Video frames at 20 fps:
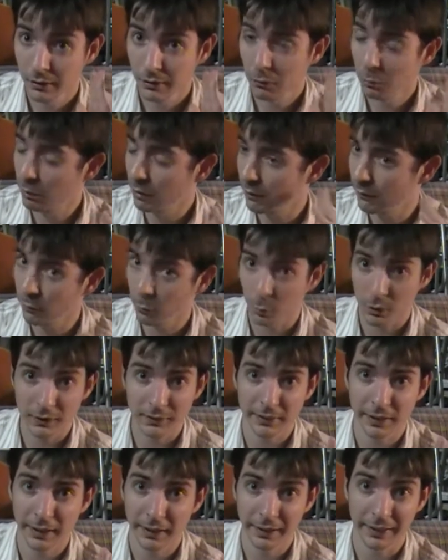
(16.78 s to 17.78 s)
one of the
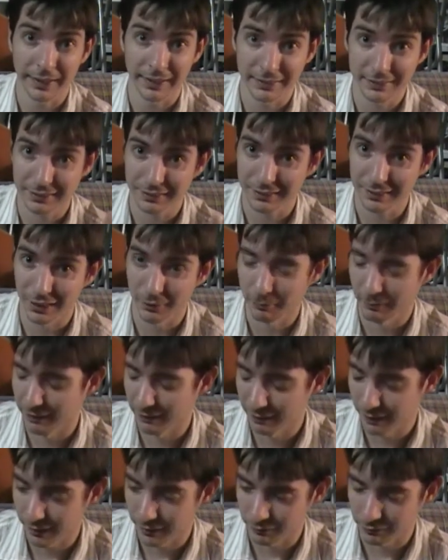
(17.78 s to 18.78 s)
worst headaches of my
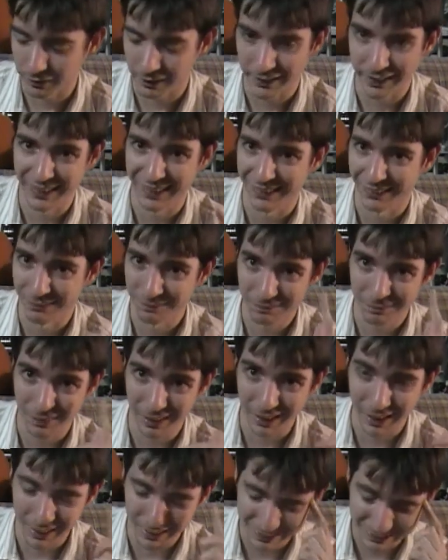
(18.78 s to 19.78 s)
life right now.
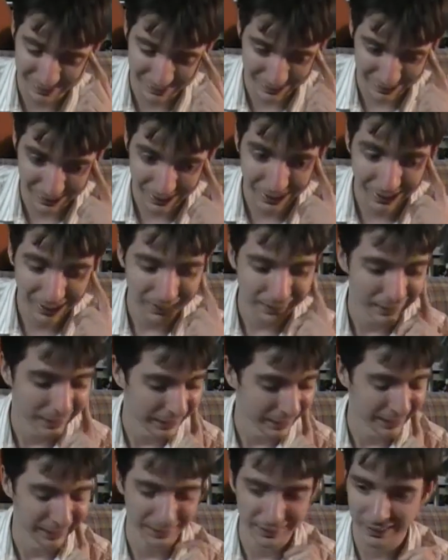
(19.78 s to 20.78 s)

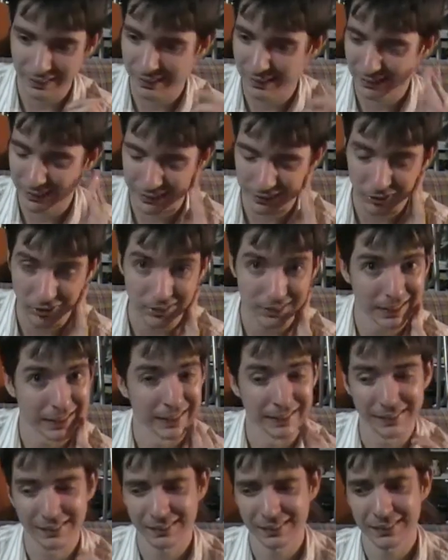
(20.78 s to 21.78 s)
And
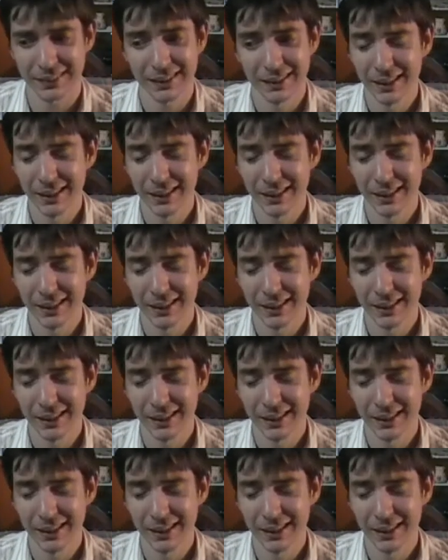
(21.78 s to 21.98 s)
it's